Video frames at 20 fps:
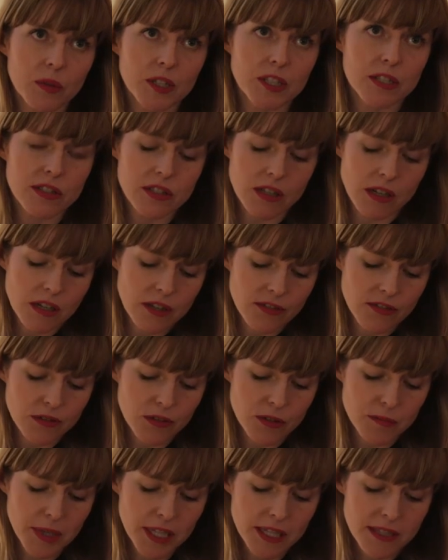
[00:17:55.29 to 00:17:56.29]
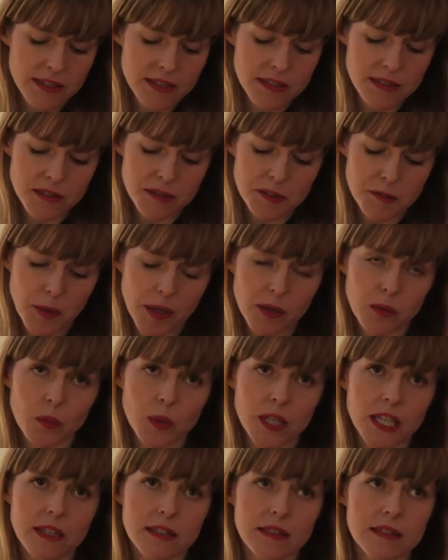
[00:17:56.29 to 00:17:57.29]
When you start off your own magazine, do you spend
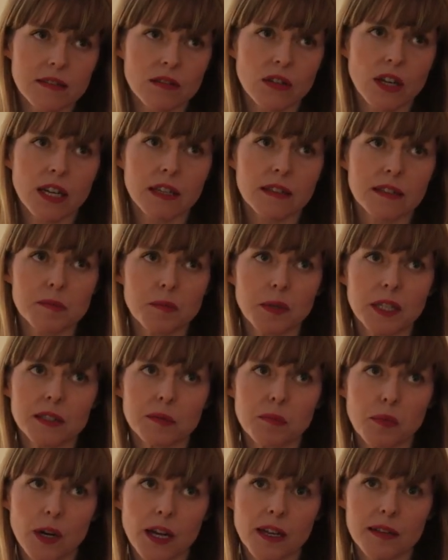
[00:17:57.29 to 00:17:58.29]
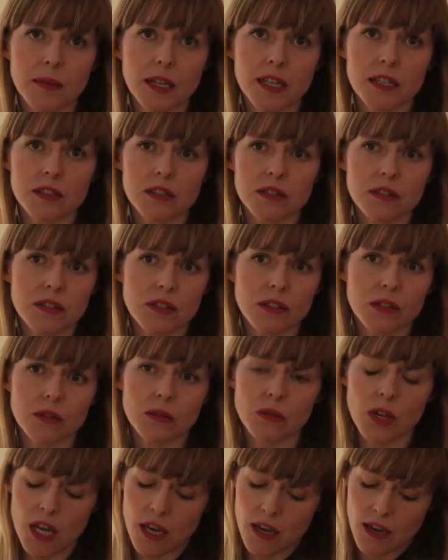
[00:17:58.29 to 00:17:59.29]
weeks trying to speak to brand managers
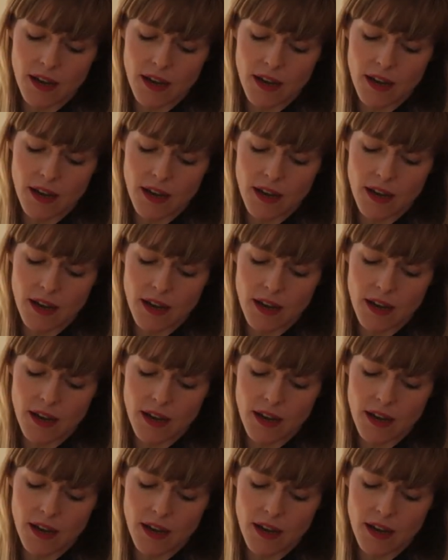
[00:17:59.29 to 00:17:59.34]
who